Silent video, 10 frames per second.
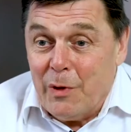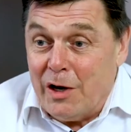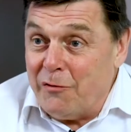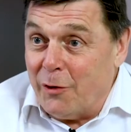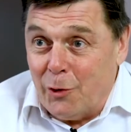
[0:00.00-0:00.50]

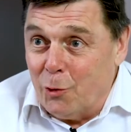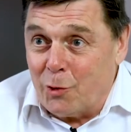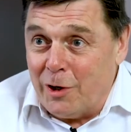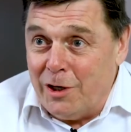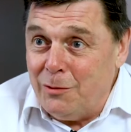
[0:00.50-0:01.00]
And if you're all
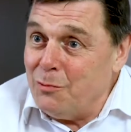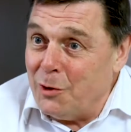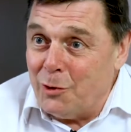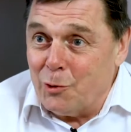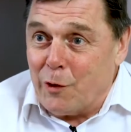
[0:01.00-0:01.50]
green,
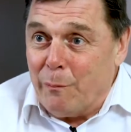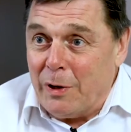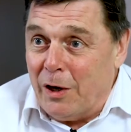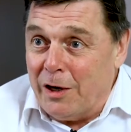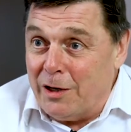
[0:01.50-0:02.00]
you're all
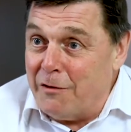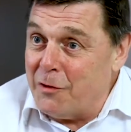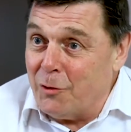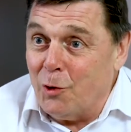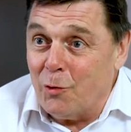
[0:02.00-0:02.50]
compliant. If
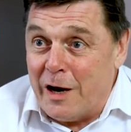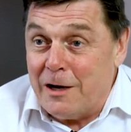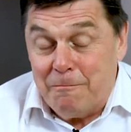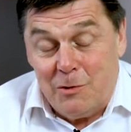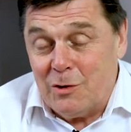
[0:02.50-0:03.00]
you're all
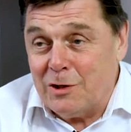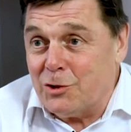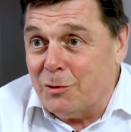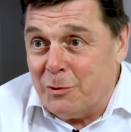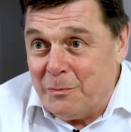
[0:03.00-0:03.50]
red, you're in
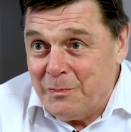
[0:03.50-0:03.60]
trouble.